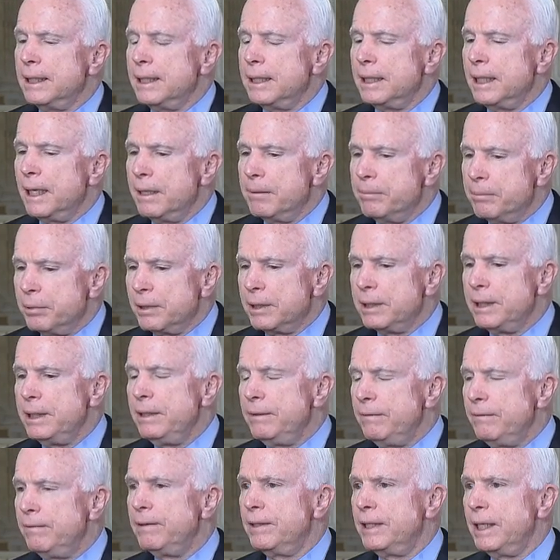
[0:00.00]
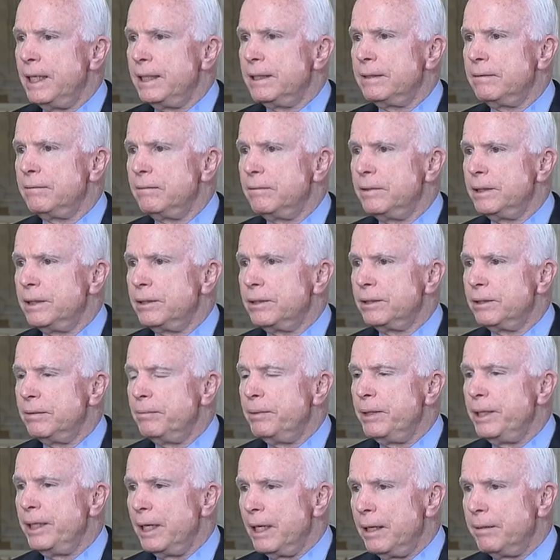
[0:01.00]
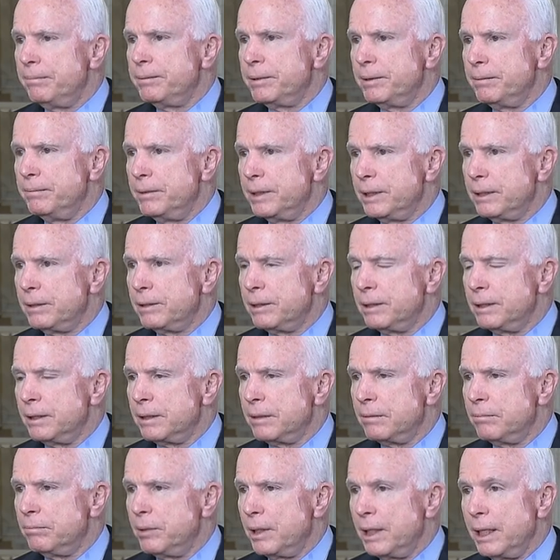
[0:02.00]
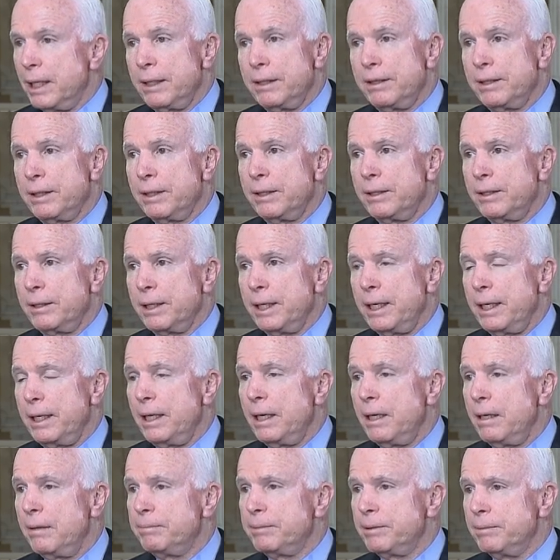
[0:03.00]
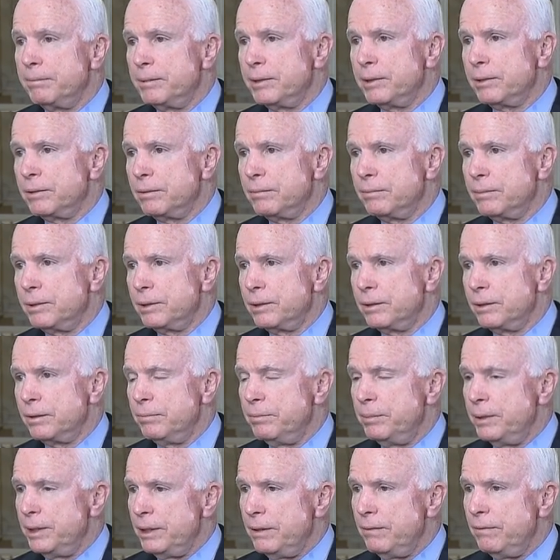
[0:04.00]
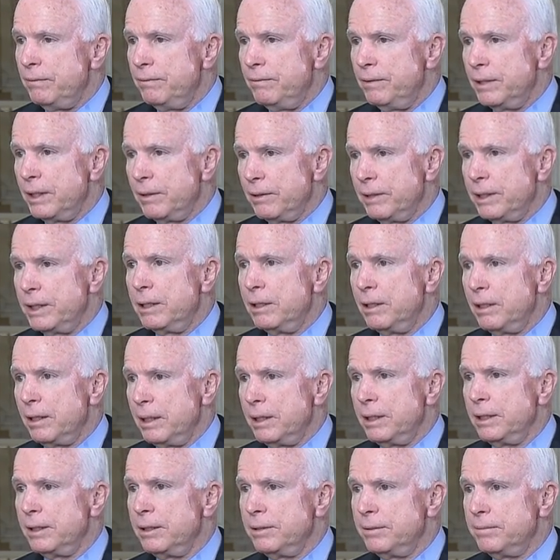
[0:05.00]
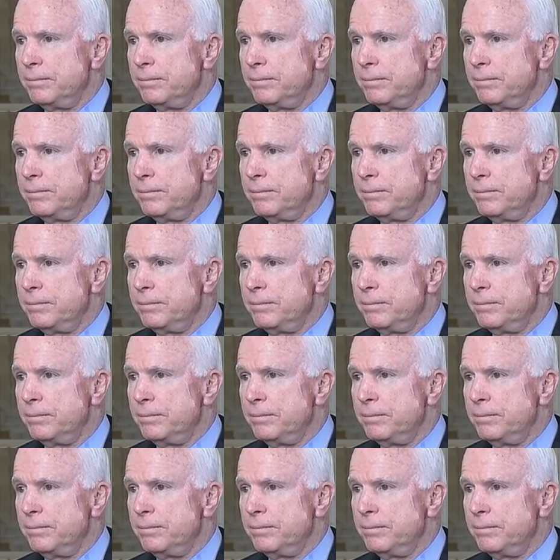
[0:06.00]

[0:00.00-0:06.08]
I believe that we should be optimistic, but I think that optimism should be very guarded.